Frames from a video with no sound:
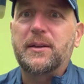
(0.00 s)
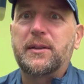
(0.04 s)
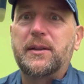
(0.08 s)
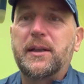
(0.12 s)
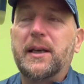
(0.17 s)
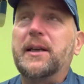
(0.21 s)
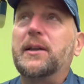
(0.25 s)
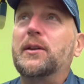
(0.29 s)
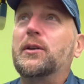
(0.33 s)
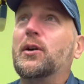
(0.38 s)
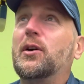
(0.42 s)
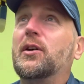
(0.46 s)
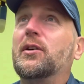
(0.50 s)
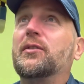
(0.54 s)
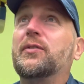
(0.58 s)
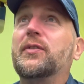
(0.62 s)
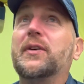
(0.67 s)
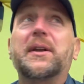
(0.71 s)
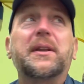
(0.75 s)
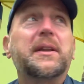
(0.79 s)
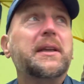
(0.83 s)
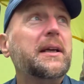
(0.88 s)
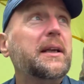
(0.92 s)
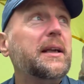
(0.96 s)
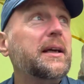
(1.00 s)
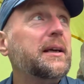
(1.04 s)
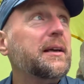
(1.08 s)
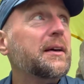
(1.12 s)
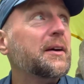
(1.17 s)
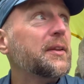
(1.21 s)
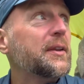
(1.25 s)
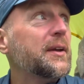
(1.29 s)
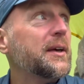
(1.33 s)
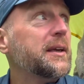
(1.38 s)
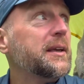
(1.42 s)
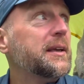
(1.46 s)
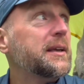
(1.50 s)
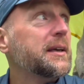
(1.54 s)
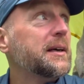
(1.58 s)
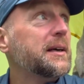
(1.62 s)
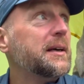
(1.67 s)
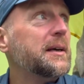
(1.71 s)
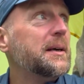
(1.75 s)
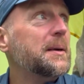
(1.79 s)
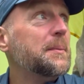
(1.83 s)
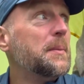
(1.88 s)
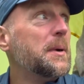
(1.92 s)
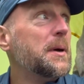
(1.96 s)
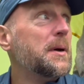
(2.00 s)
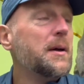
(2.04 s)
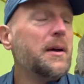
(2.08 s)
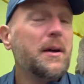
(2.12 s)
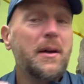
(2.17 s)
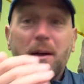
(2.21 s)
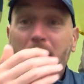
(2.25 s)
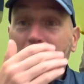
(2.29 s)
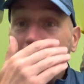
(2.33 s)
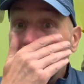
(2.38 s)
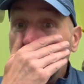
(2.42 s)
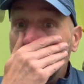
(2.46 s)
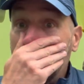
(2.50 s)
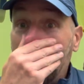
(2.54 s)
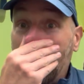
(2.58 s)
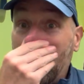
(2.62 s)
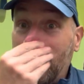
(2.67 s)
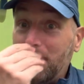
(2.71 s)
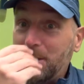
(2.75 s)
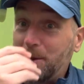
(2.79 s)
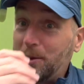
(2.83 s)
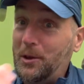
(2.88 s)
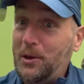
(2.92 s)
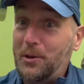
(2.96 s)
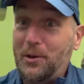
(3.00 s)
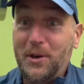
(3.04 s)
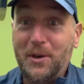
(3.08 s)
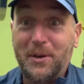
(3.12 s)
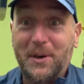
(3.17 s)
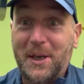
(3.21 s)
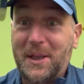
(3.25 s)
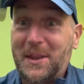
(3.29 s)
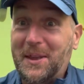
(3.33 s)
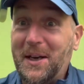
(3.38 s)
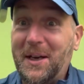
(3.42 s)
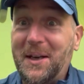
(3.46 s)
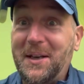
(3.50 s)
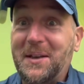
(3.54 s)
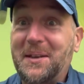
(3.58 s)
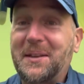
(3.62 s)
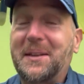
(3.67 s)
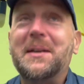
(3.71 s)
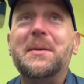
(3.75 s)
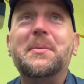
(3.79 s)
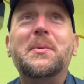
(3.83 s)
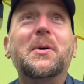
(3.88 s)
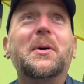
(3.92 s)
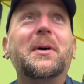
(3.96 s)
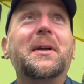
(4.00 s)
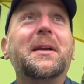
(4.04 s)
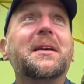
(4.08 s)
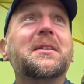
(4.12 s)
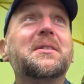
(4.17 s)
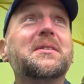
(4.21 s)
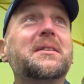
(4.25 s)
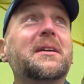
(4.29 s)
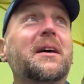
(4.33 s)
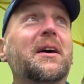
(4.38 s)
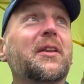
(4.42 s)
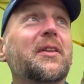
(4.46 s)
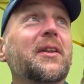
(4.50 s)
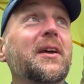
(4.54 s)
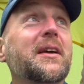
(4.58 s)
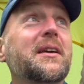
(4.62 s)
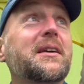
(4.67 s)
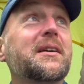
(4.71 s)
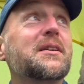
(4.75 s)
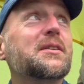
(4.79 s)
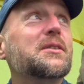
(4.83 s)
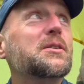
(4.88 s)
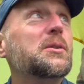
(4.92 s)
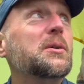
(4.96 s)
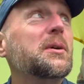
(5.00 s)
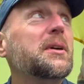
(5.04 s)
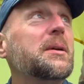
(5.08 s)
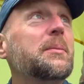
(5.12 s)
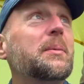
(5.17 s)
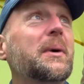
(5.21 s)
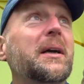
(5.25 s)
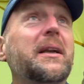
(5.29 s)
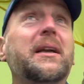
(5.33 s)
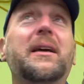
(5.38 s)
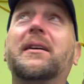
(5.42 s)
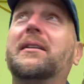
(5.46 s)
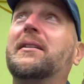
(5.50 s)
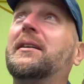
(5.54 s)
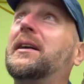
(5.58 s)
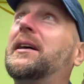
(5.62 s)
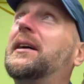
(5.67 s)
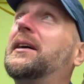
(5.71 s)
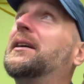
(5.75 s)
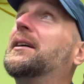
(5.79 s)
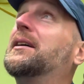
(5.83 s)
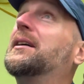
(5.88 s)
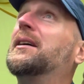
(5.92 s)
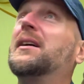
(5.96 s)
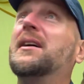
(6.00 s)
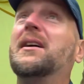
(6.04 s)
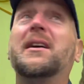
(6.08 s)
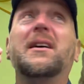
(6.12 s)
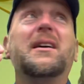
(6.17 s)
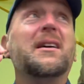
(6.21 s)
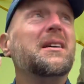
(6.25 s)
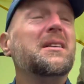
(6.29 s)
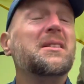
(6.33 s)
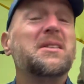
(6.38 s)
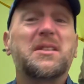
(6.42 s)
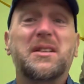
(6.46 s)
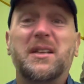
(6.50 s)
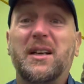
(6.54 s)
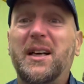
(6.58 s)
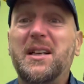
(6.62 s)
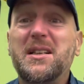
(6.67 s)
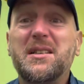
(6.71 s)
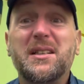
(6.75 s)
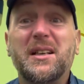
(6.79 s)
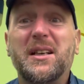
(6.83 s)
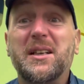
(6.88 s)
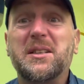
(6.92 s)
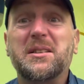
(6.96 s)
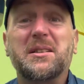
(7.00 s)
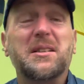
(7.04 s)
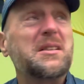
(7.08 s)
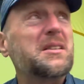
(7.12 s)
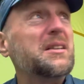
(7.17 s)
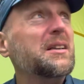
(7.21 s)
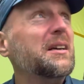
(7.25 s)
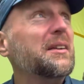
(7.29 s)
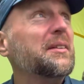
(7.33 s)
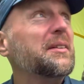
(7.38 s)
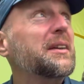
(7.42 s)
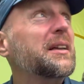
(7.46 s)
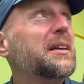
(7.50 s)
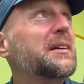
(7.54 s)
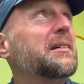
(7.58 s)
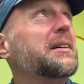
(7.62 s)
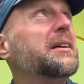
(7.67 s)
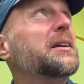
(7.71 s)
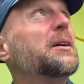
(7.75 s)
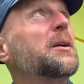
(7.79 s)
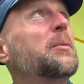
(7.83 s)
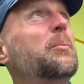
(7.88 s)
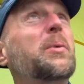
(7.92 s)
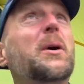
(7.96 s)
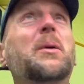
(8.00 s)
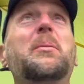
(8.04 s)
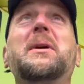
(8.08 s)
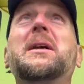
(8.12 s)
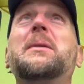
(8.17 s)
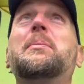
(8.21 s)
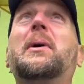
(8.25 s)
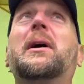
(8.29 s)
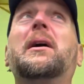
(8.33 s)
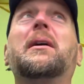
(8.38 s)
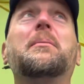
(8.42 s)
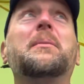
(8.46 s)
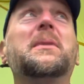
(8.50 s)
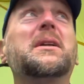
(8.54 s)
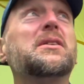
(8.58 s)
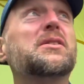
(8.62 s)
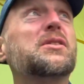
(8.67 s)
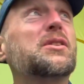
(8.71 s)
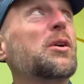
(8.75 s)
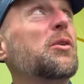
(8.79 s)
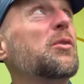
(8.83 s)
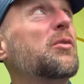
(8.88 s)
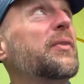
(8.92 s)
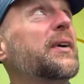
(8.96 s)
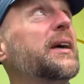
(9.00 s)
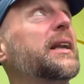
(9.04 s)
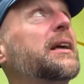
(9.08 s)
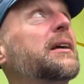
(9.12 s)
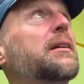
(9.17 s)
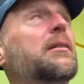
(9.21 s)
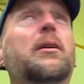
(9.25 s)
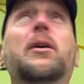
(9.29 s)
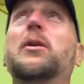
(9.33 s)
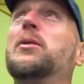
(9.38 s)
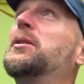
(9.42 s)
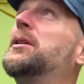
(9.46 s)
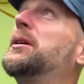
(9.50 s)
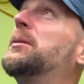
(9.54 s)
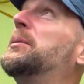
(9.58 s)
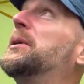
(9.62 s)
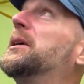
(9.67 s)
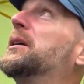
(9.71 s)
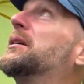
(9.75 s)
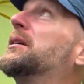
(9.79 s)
tent talk for tonight. I think I'm actually really tired, to be honest. I think it's going to be an early night. Sky's actually starting to clear up a wee bit. I mean, it's still very cloudy, but you